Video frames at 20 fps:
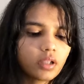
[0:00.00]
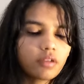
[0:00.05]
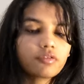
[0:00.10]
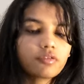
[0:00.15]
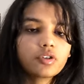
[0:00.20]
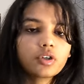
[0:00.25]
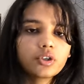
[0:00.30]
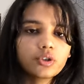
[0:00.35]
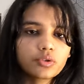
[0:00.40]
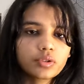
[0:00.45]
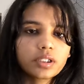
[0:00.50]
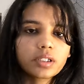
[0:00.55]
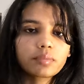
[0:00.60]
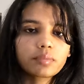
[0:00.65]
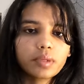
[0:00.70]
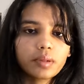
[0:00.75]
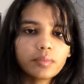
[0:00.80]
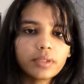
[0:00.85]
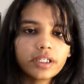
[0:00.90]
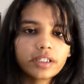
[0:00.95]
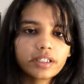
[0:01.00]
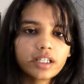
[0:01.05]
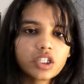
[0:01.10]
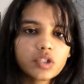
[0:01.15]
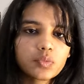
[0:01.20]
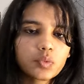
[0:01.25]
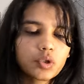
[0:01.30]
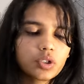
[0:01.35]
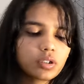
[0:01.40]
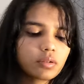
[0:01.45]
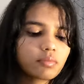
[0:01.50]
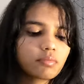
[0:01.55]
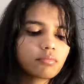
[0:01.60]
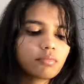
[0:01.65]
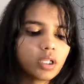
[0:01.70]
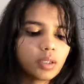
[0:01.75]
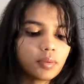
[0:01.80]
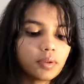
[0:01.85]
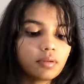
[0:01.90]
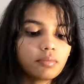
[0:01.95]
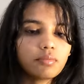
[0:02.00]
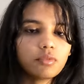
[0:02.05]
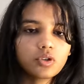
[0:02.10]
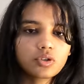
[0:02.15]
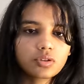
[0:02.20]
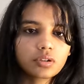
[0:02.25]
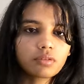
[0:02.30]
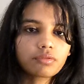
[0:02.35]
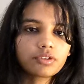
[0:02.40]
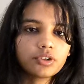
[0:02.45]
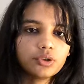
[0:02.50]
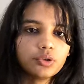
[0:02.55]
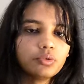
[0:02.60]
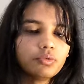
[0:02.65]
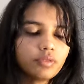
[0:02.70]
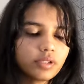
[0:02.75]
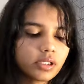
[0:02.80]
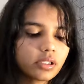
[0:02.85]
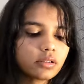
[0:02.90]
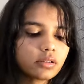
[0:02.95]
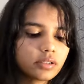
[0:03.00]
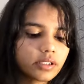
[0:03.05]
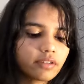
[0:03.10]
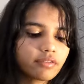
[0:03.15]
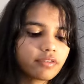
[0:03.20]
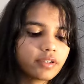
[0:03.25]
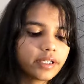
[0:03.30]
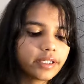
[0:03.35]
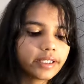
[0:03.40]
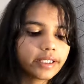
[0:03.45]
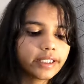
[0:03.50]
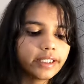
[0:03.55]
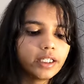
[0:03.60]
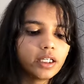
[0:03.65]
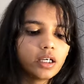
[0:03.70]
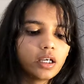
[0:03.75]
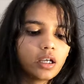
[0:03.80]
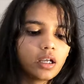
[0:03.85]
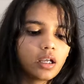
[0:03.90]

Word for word: if you're using public transport maybe most of you will definitely